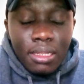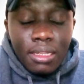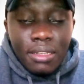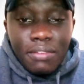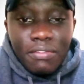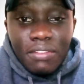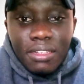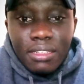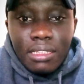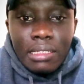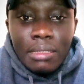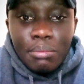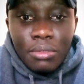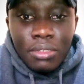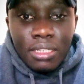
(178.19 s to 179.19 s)
the fixed
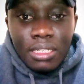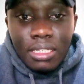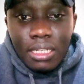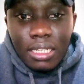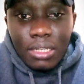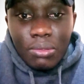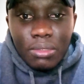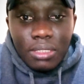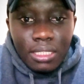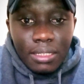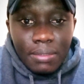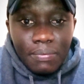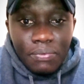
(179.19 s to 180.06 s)
deposit account.